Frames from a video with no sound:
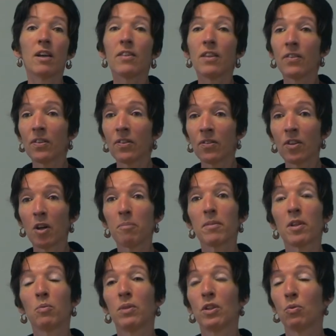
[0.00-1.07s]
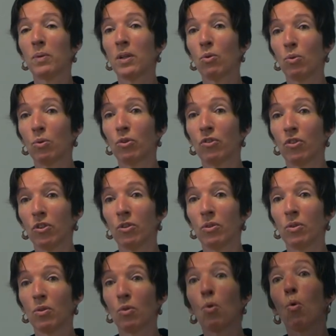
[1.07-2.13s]
This is something which we all do
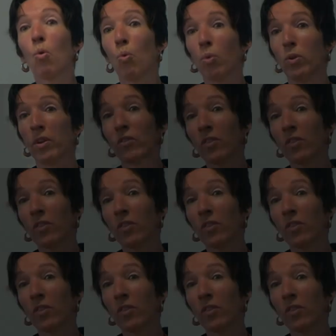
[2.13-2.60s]
all the